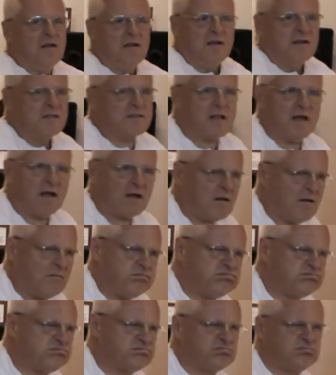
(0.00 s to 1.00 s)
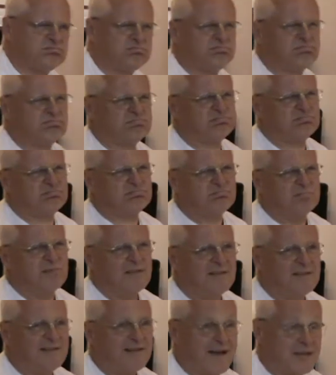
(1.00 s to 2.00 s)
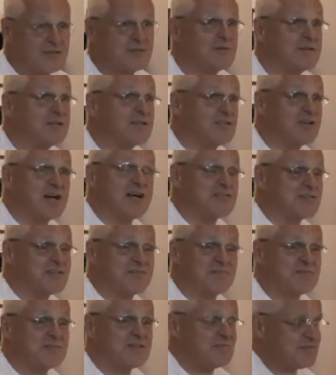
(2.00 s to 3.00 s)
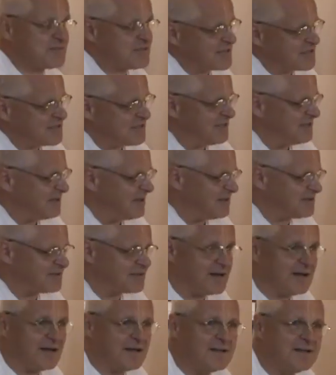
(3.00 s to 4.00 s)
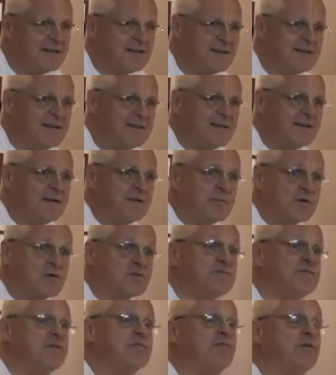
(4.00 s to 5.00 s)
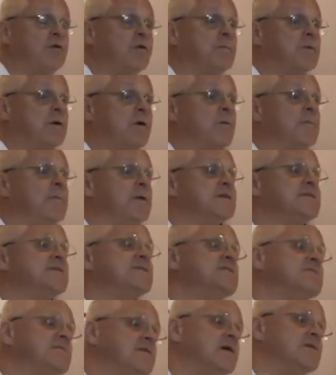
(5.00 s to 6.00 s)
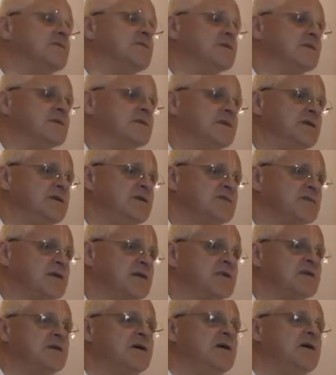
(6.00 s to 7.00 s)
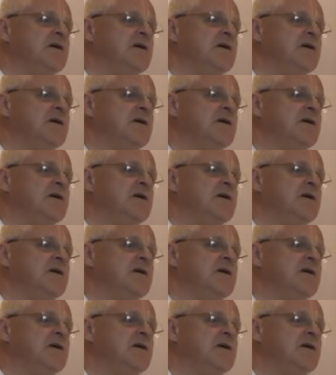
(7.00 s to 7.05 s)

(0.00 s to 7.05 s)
It's like, I saw the judge, he was actually a nice guy, because we follow Prabhupada's instruction. He said,